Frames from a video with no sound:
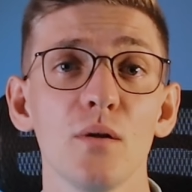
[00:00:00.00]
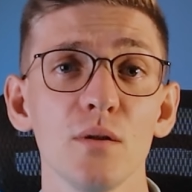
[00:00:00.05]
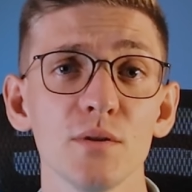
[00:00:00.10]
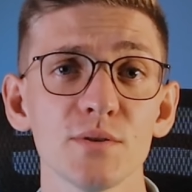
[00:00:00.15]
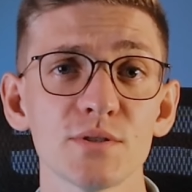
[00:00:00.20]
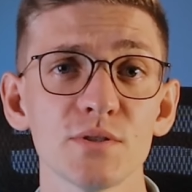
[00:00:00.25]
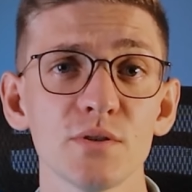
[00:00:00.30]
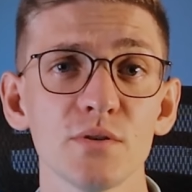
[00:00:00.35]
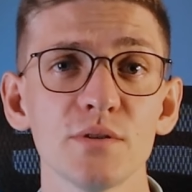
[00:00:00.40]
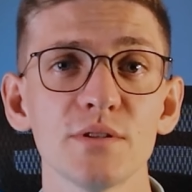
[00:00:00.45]

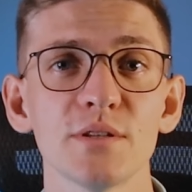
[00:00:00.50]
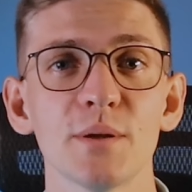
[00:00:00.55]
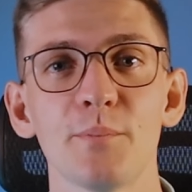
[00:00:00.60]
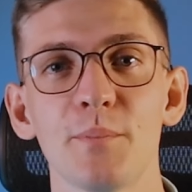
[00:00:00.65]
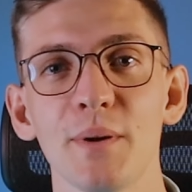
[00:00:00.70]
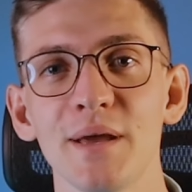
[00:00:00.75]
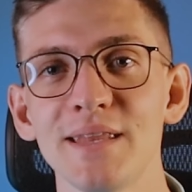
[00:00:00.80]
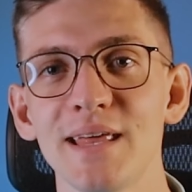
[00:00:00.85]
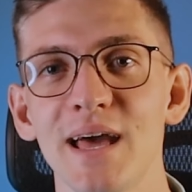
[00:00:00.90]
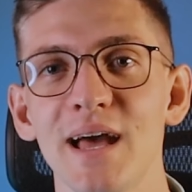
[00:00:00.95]
Also, the
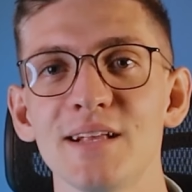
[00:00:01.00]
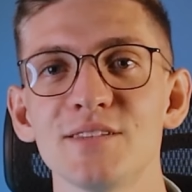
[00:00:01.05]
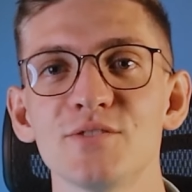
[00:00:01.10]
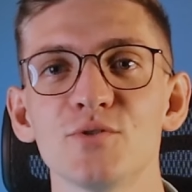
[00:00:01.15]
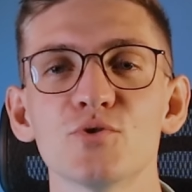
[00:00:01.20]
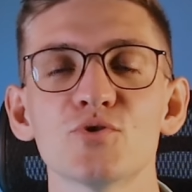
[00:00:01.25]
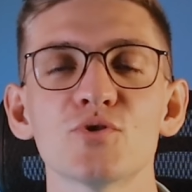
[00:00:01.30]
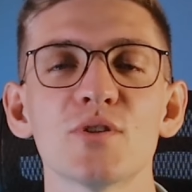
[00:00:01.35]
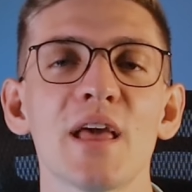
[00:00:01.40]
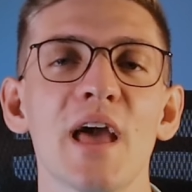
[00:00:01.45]
paid ads
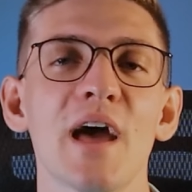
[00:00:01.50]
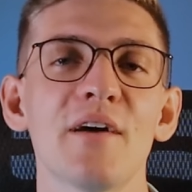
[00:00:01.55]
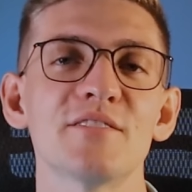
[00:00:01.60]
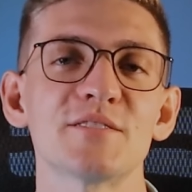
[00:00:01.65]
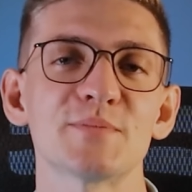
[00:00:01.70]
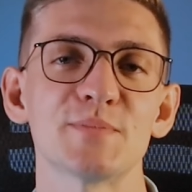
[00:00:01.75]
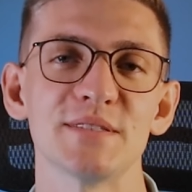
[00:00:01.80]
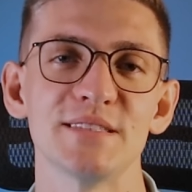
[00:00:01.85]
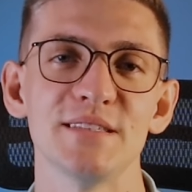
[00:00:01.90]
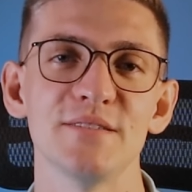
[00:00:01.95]
usually have a
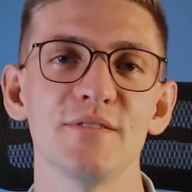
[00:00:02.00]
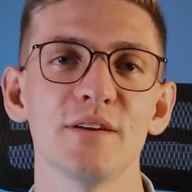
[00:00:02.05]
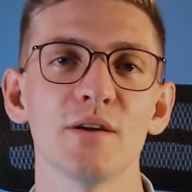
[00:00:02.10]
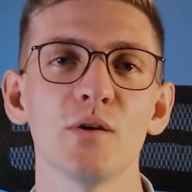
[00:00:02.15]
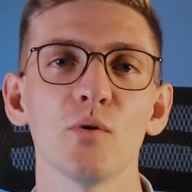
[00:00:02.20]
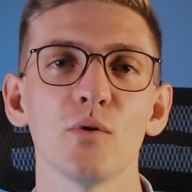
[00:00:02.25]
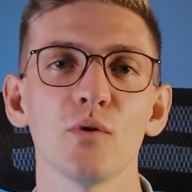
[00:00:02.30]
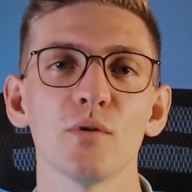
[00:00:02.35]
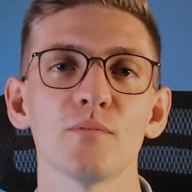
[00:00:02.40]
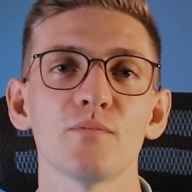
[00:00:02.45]
specific
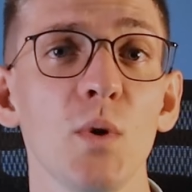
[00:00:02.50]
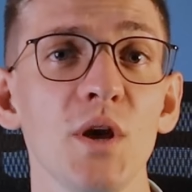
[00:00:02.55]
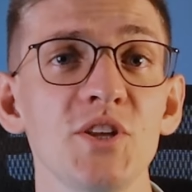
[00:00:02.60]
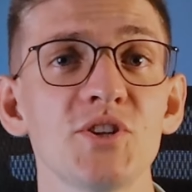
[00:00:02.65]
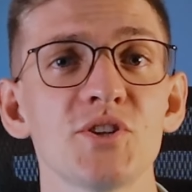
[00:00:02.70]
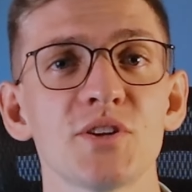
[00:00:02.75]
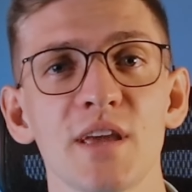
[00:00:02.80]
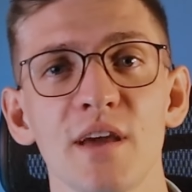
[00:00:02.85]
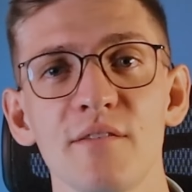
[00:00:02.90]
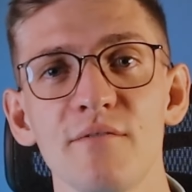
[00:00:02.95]
goal,
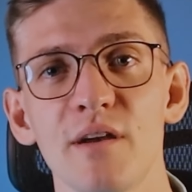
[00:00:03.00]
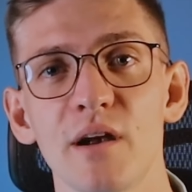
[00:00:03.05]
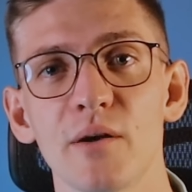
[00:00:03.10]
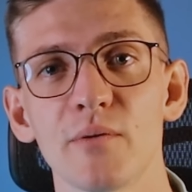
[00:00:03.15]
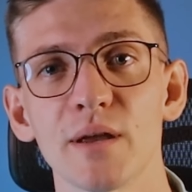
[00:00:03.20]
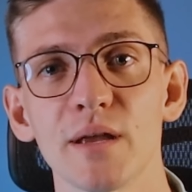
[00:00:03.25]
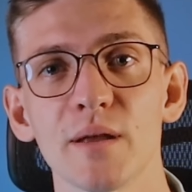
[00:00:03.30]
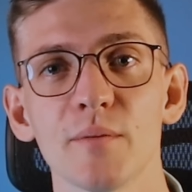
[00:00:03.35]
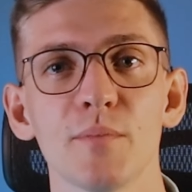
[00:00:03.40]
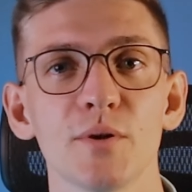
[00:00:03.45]
which can
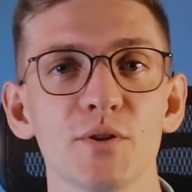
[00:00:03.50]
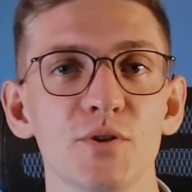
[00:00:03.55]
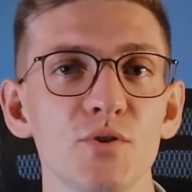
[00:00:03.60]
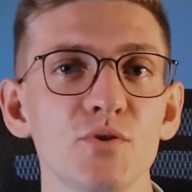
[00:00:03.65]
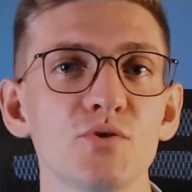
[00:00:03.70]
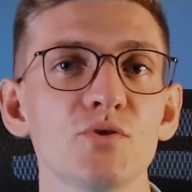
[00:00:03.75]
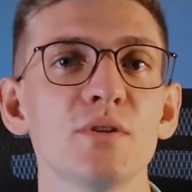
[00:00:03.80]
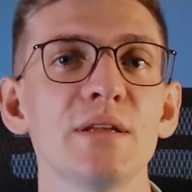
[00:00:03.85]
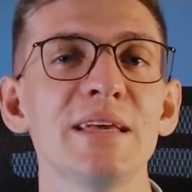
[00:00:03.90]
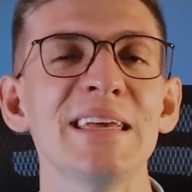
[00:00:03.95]
vary, but
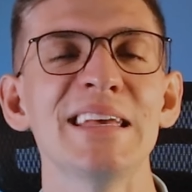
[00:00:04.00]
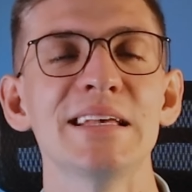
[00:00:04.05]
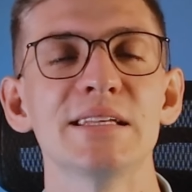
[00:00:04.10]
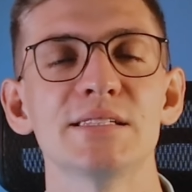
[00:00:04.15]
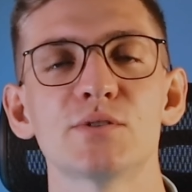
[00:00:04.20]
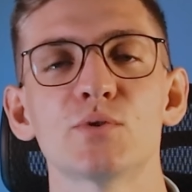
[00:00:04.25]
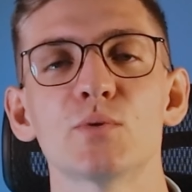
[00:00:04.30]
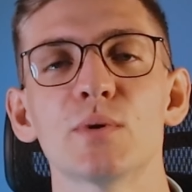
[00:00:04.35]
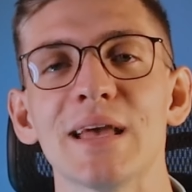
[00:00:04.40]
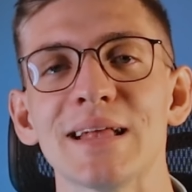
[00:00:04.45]
usually is
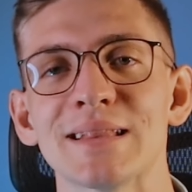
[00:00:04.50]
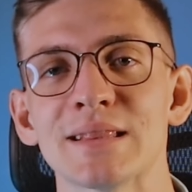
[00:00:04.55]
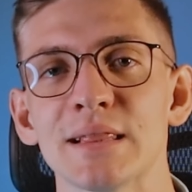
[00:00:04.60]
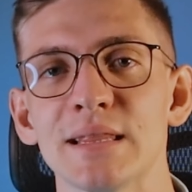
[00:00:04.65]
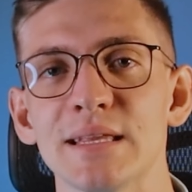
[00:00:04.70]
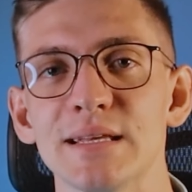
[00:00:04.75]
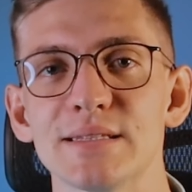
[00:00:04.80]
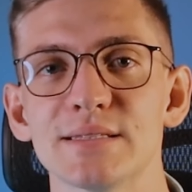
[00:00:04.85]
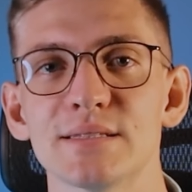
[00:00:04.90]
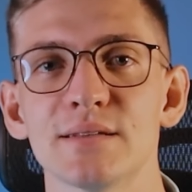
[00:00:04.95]
to get
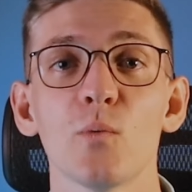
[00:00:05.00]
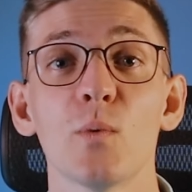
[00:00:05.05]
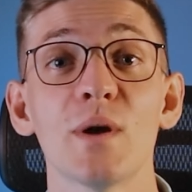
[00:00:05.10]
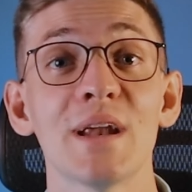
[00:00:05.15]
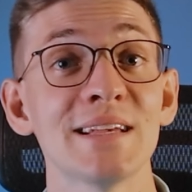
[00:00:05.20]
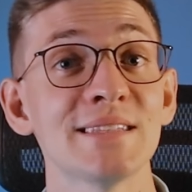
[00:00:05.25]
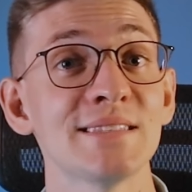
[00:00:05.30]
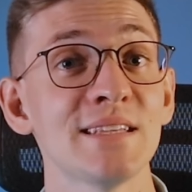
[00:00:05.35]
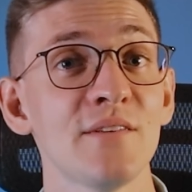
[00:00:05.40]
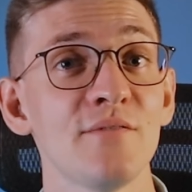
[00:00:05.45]
leads. When
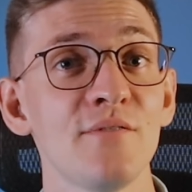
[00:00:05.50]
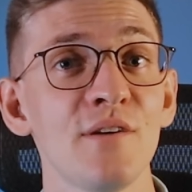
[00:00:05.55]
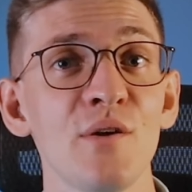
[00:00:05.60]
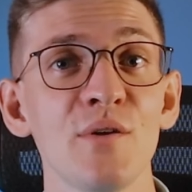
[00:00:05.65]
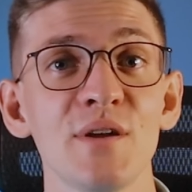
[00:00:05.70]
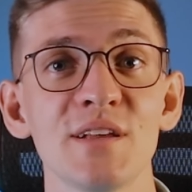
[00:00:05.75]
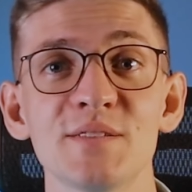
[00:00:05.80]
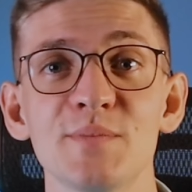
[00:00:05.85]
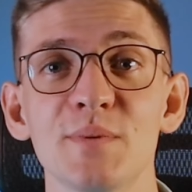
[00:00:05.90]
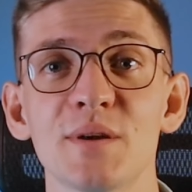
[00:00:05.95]
I say
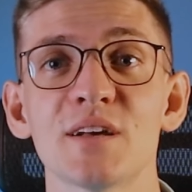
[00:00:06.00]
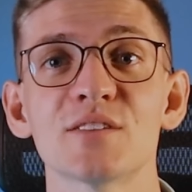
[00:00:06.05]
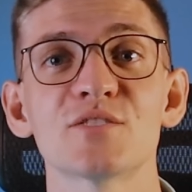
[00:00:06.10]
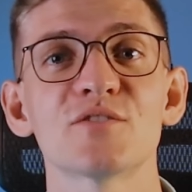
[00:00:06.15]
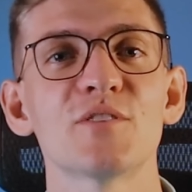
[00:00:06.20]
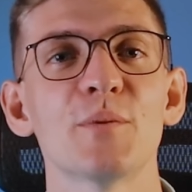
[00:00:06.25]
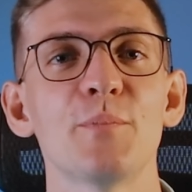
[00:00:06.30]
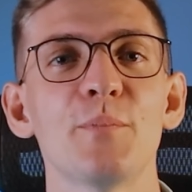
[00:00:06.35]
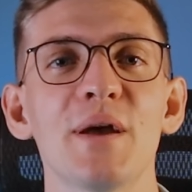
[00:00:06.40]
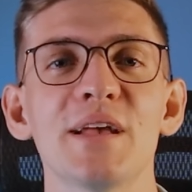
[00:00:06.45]
vary, it's because of
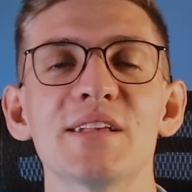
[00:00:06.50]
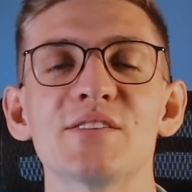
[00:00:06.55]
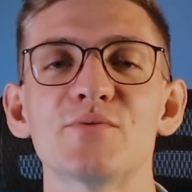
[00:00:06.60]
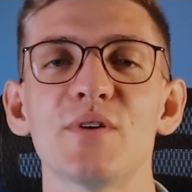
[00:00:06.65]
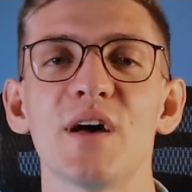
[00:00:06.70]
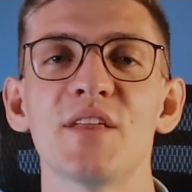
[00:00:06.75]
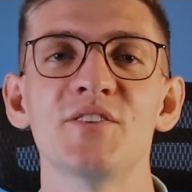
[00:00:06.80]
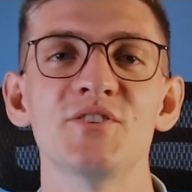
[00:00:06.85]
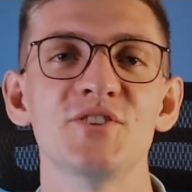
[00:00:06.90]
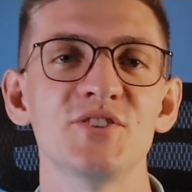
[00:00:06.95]
the paid
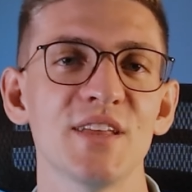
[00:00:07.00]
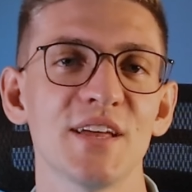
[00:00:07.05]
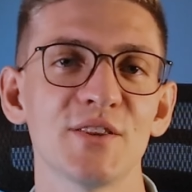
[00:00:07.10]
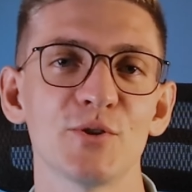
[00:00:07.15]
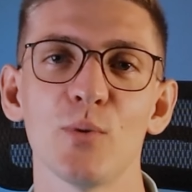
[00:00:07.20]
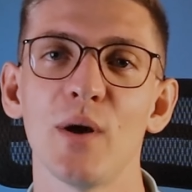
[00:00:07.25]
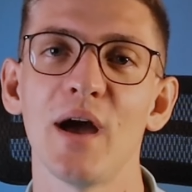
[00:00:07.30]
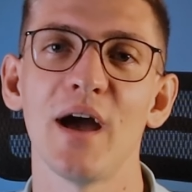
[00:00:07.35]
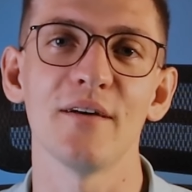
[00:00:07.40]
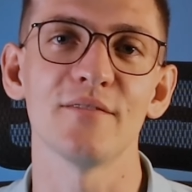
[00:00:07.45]
strategy that
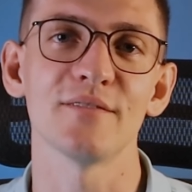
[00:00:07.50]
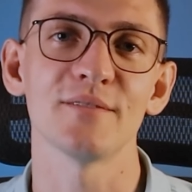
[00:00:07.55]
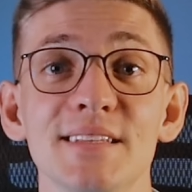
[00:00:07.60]
you have.